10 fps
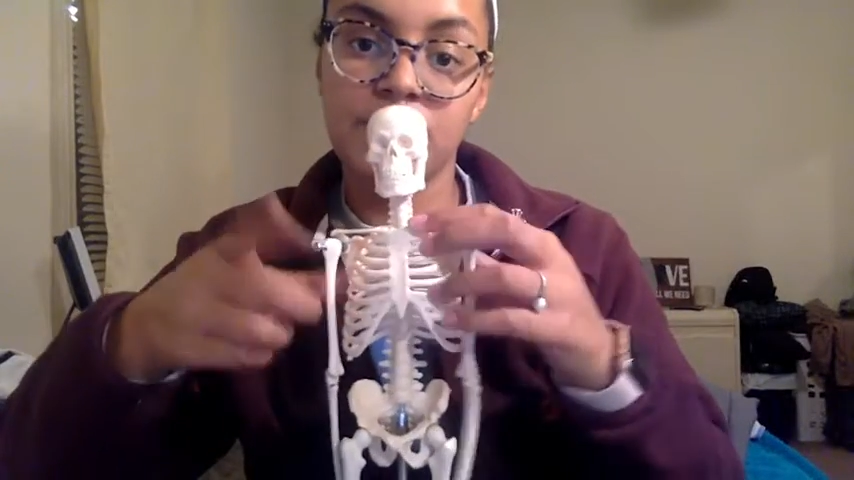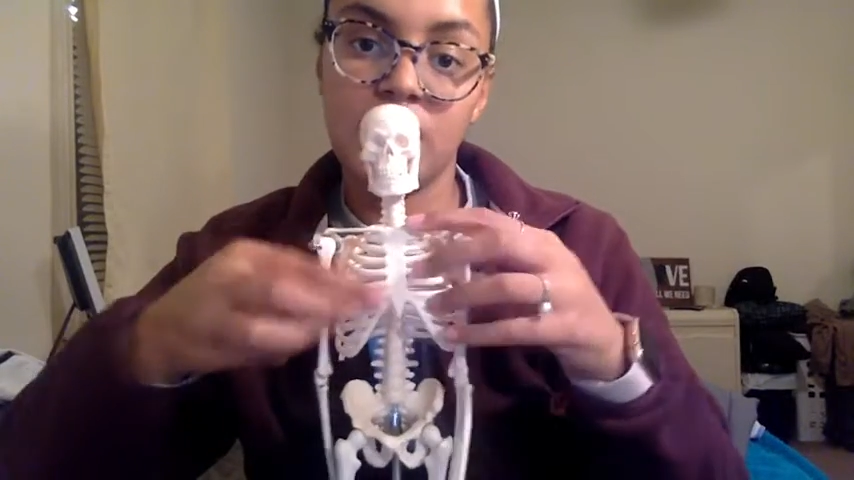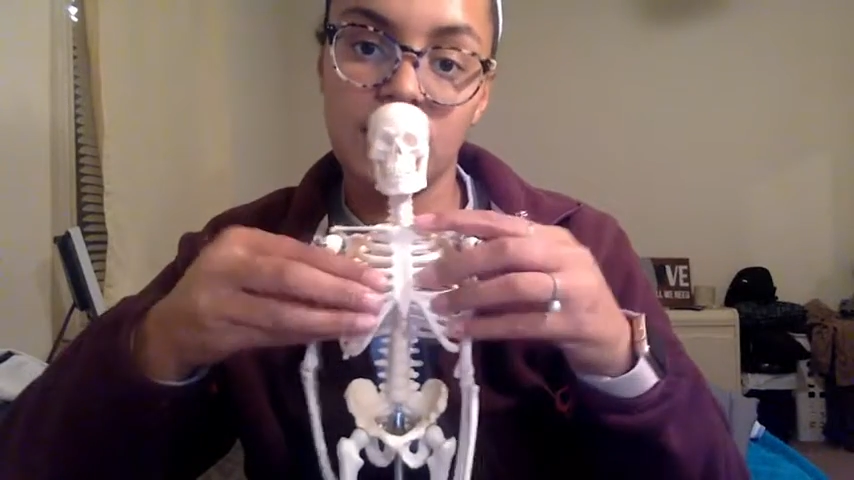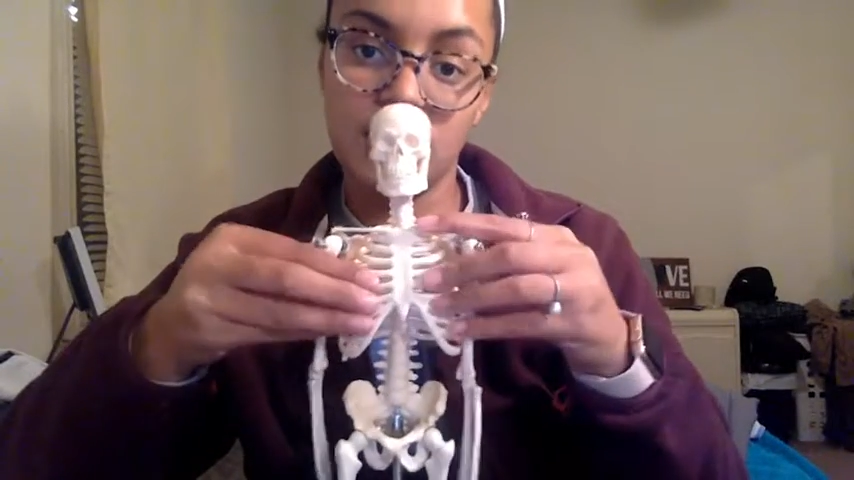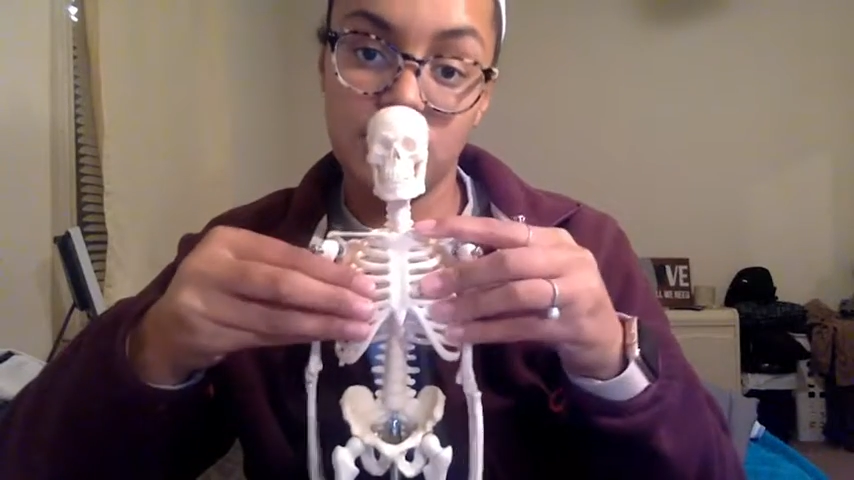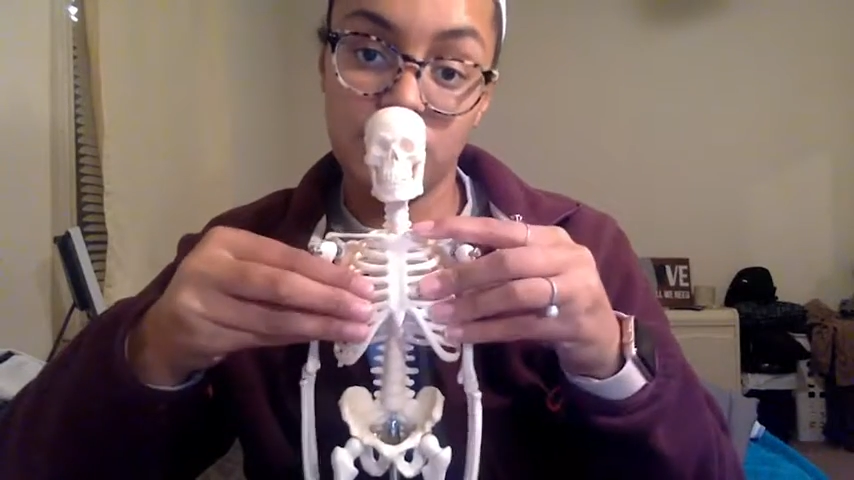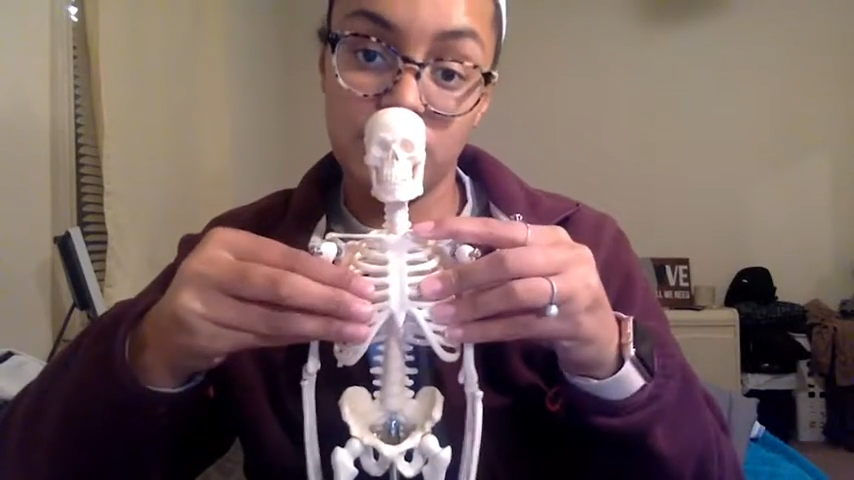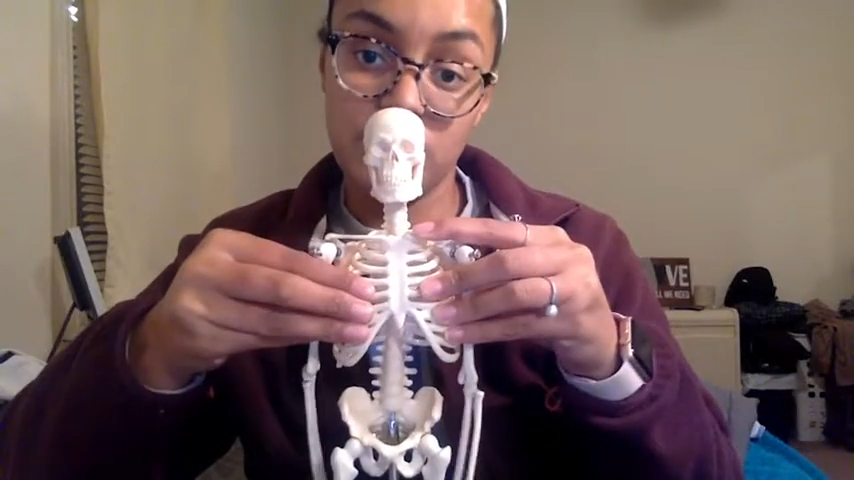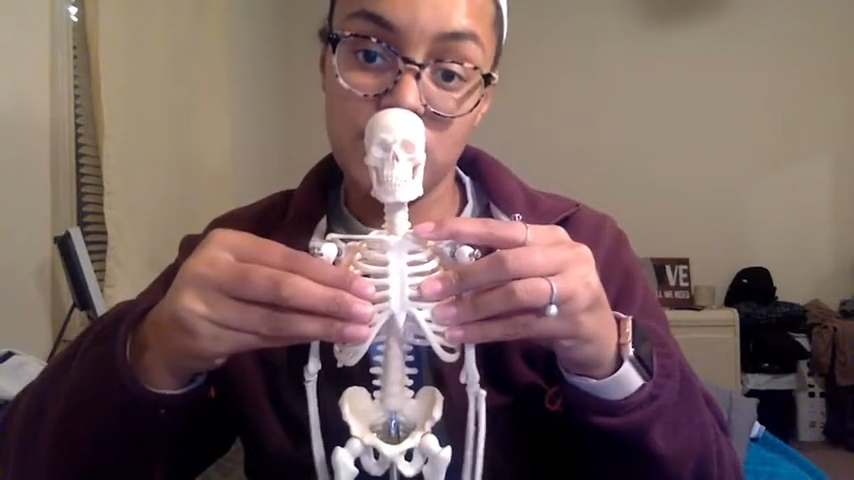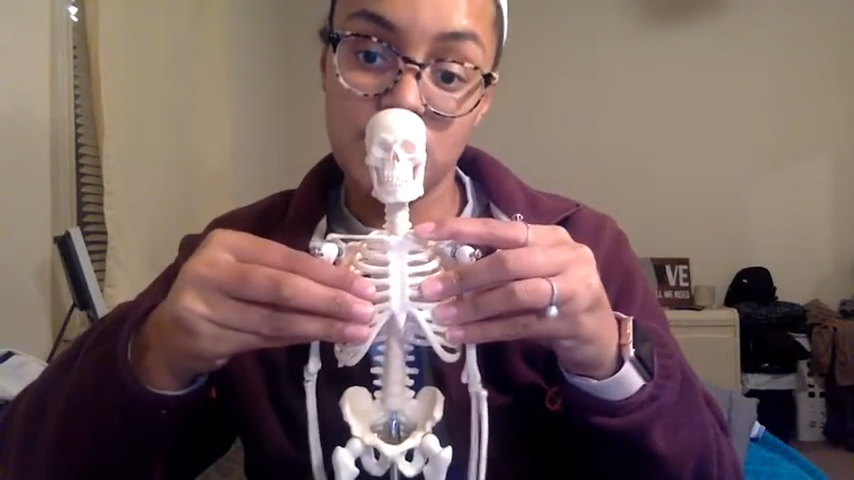and then your
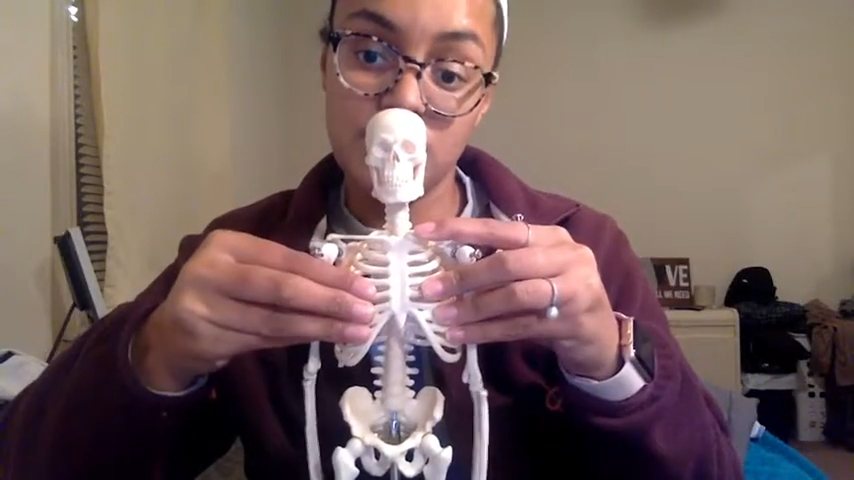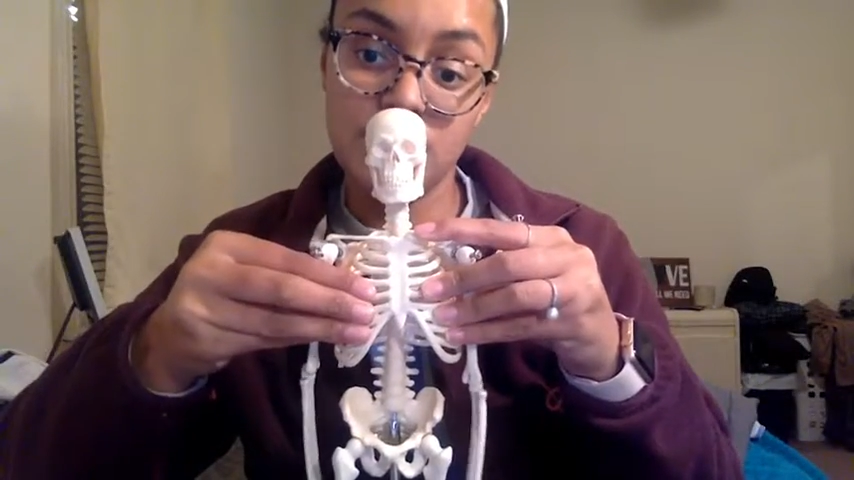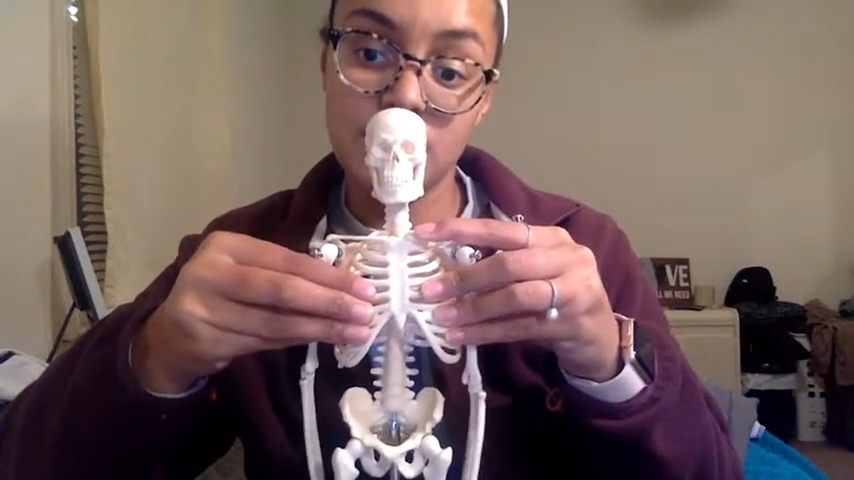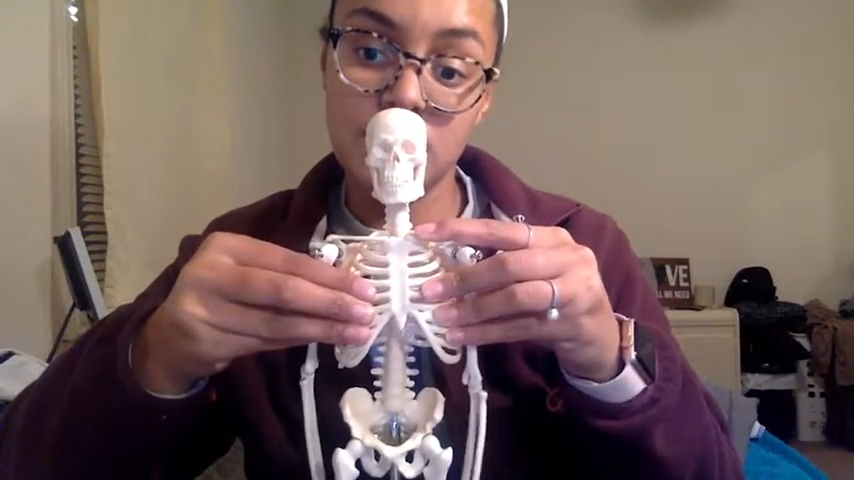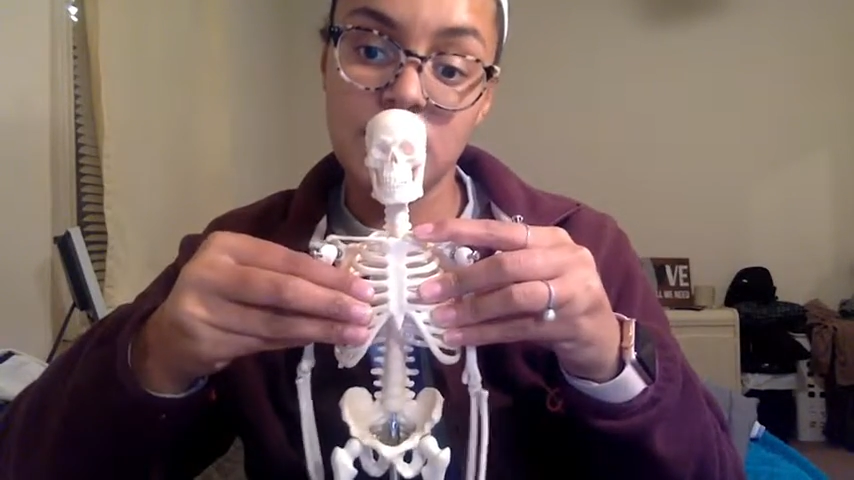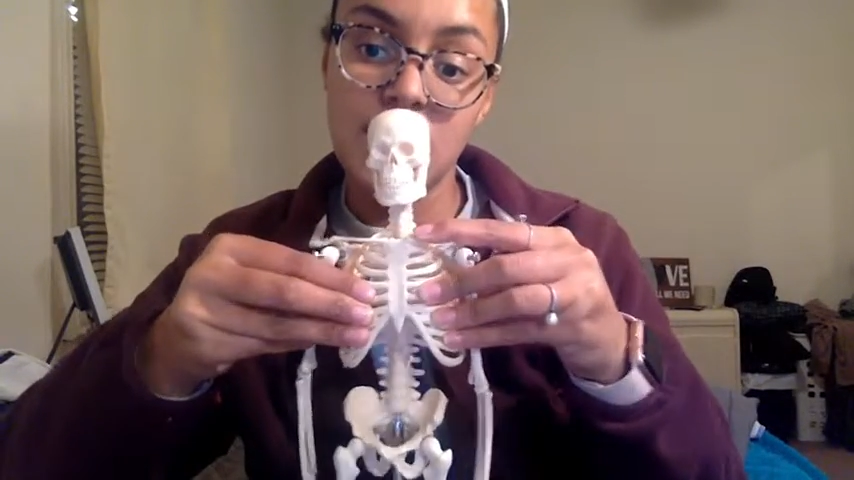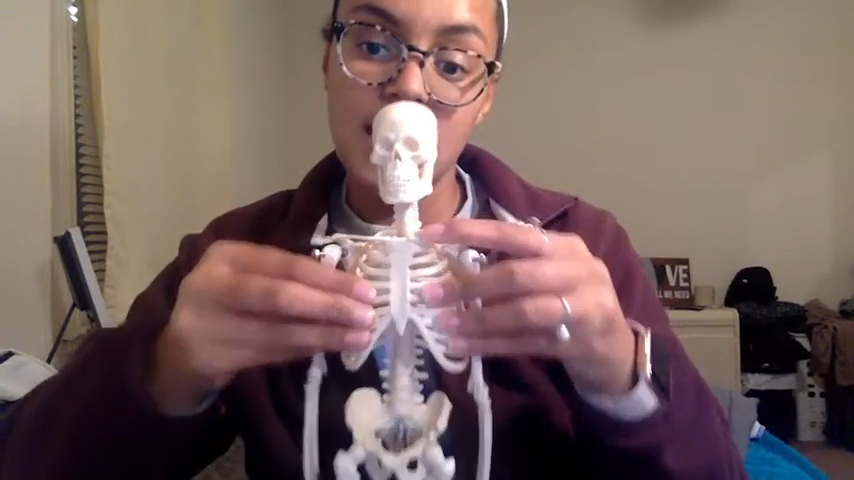ribs.